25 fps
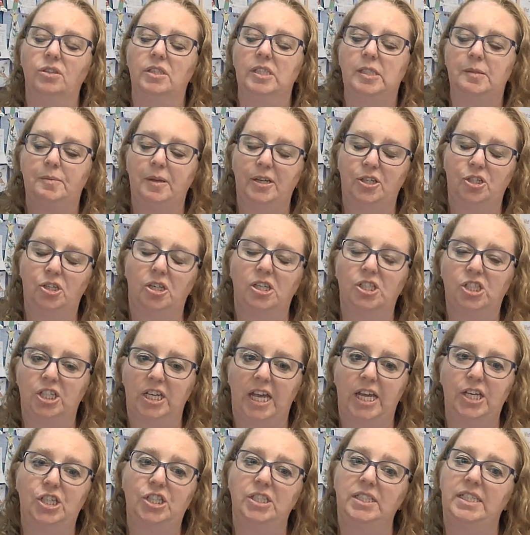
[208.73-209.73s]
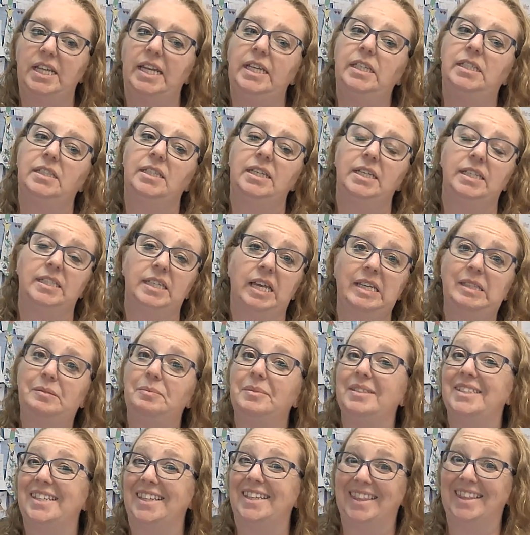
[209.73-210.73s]
The special education takes the
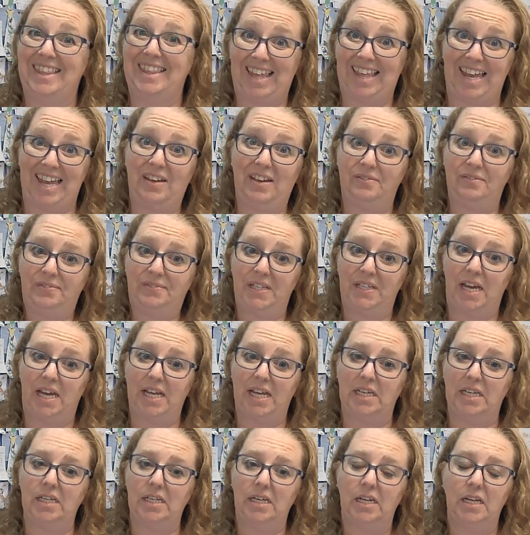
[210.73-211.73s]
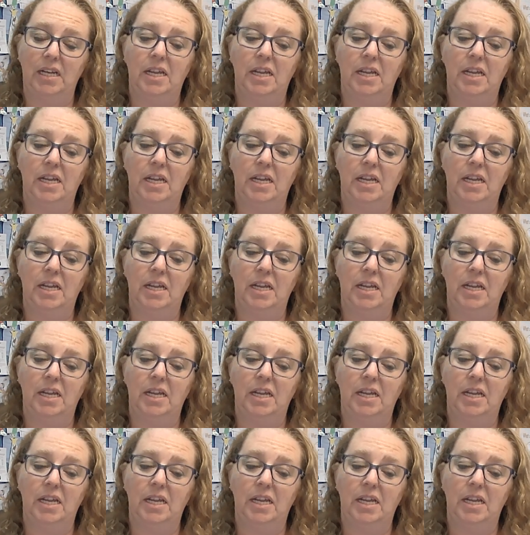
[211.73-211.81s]
assessments that they have done